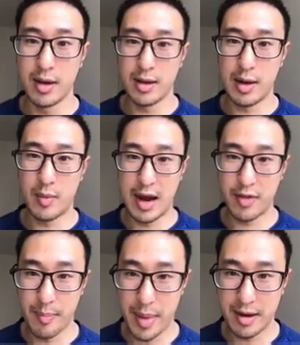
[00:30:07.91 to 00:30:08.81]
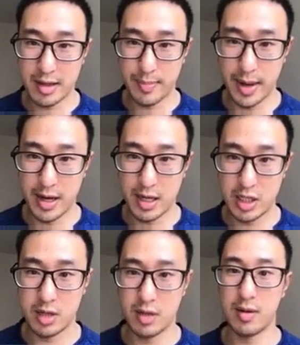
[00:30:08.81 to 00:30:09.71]
Then we have the About Us page.
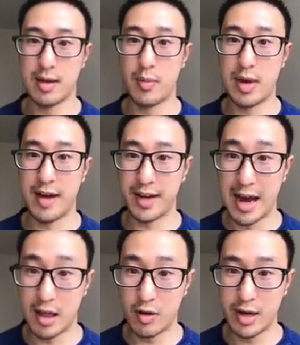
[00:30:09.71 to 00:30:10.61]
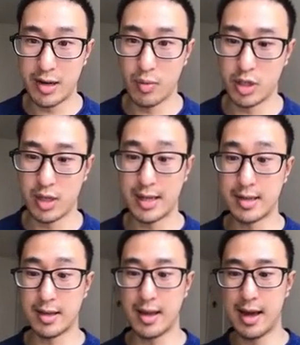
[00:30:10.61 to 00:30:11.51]
Then we have Gallery, which links
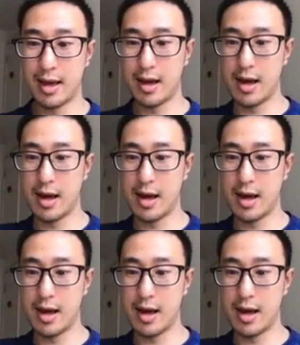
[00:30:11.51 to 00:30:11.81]
to their